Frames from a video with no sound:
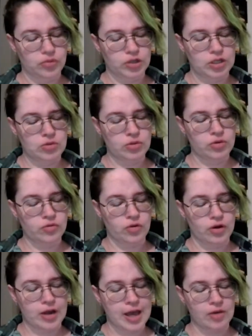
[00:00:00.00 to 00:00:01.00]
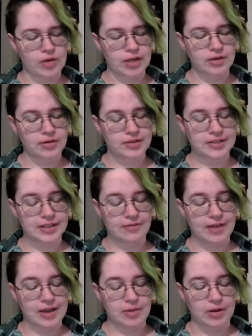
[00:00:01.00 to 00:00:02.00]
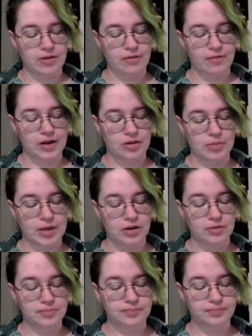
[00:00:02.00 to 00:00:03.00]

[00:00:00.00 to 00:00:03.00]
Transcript: "What do you look for, Éowyn?" said Faramir.